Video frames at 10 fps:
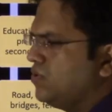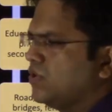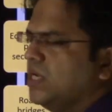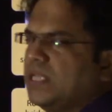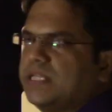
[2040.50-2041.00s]
you
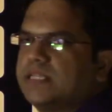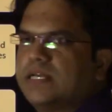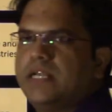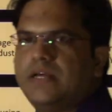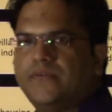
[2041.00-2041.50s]
that the
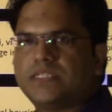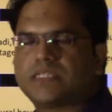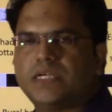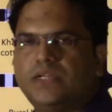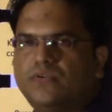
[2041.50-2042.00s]
11th
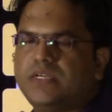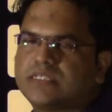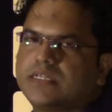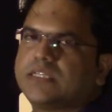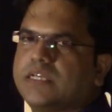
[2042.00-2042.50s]
schedule is
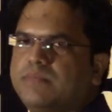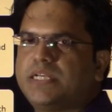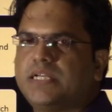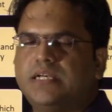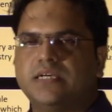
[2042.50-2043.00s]
nothing
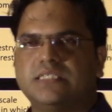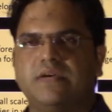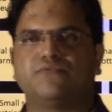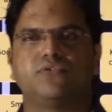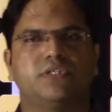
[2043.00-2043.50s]
it does
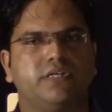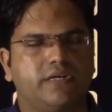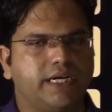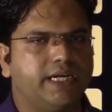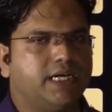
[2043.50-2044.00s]
have
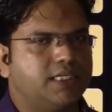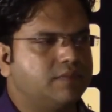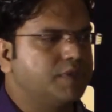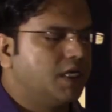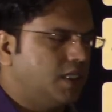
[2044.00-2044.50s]
29
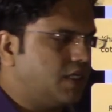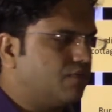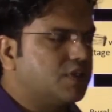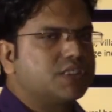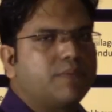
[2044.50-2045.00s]
items that
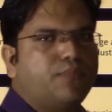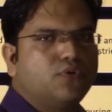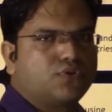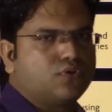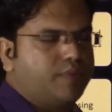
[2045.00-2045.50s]
were
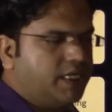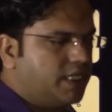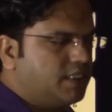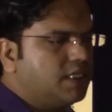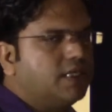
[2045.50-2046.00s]
supposed to be
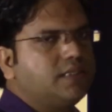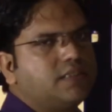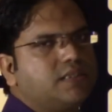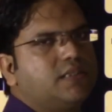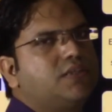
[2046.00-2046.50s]
until
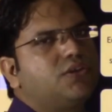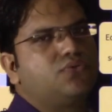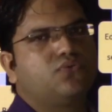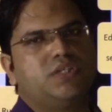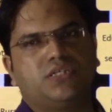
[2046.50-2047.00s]

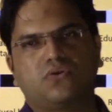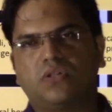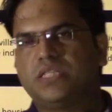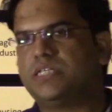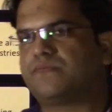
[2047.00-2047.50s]
1992.
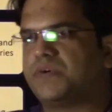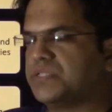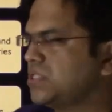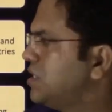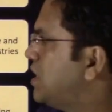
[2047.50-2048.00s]
All these
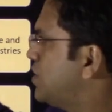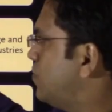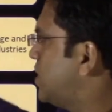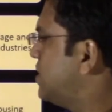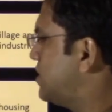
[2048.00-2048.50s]
functions that you
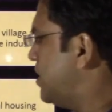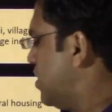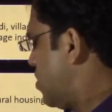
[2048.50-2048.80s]
can see